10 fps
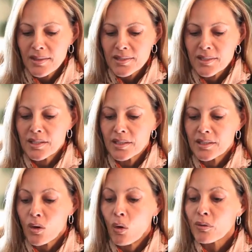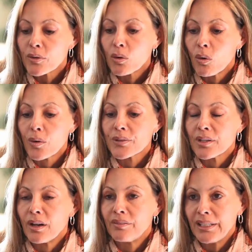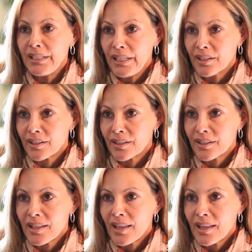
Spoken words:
since it's over the course of a year,